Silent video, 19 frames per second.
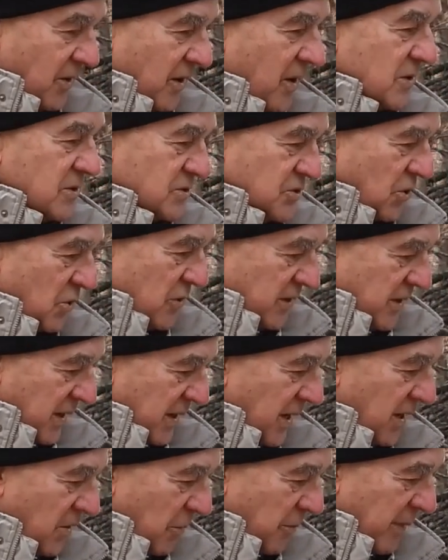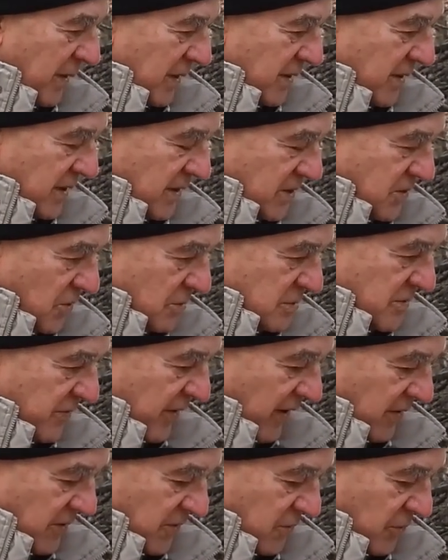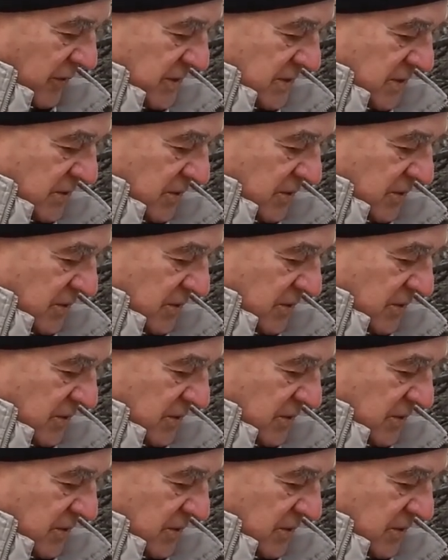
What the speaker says: uncertain and intermittent in terms of how the trees